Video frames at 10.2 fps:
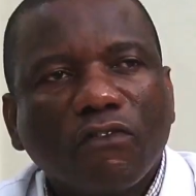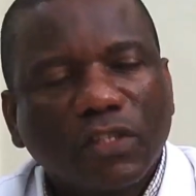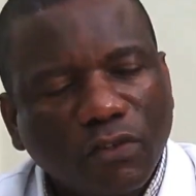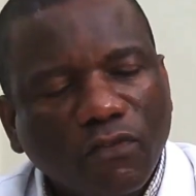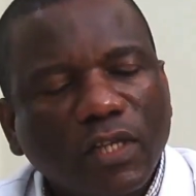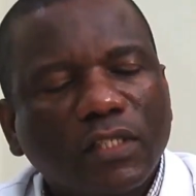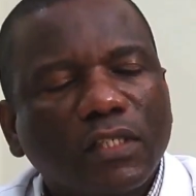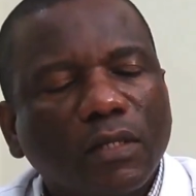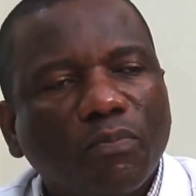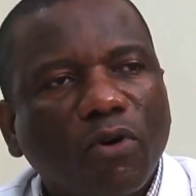first of all, it
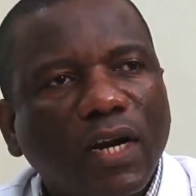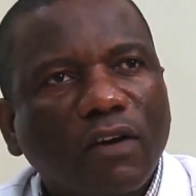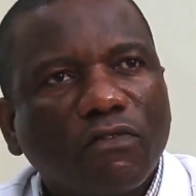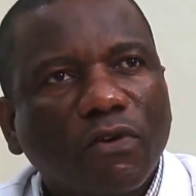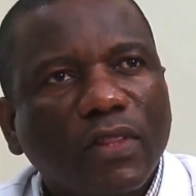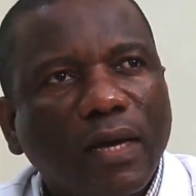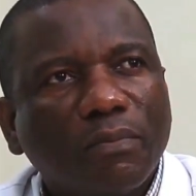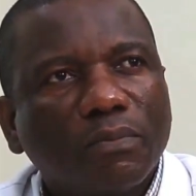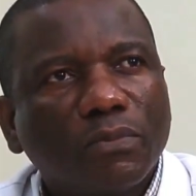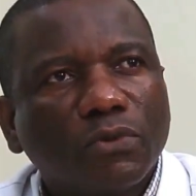is important for
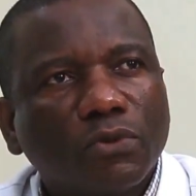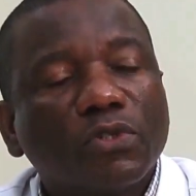them